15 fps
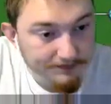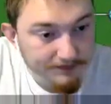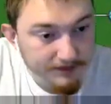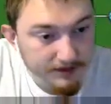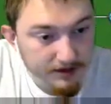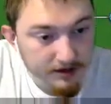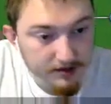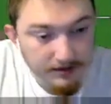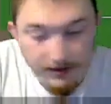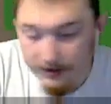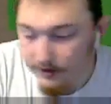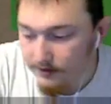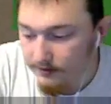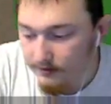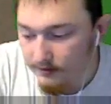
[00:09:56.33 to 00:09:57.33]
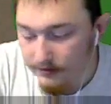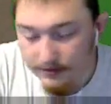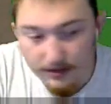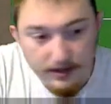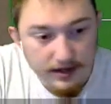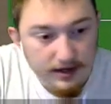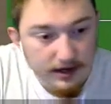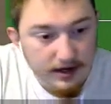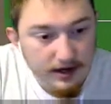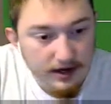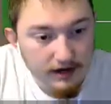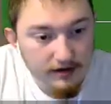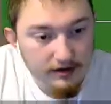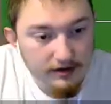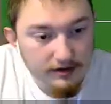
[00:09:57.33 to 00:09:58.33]
There we go.
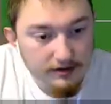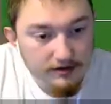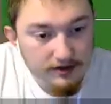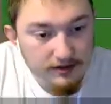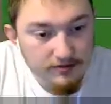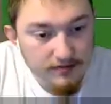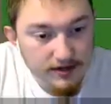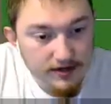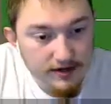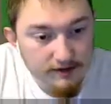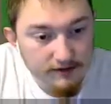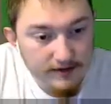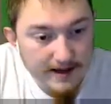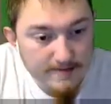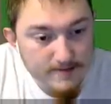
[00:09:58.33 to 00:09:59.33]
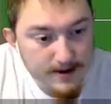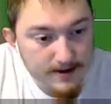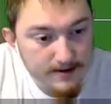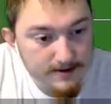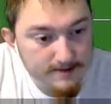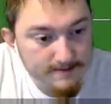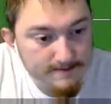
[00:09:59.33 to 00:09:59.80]
And our energy speed, for that matter.